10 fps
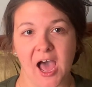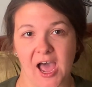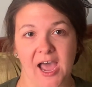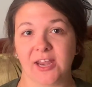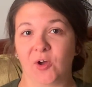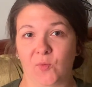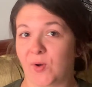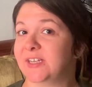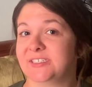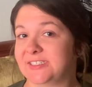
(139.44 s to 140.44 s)
I don't
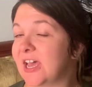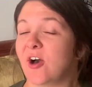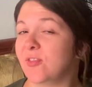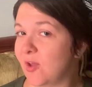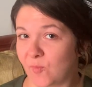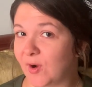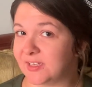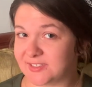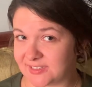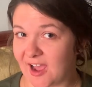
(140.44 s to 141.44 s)
want to tell them
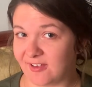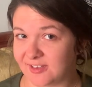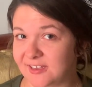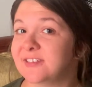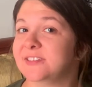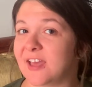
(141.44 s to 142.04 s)
what style it is.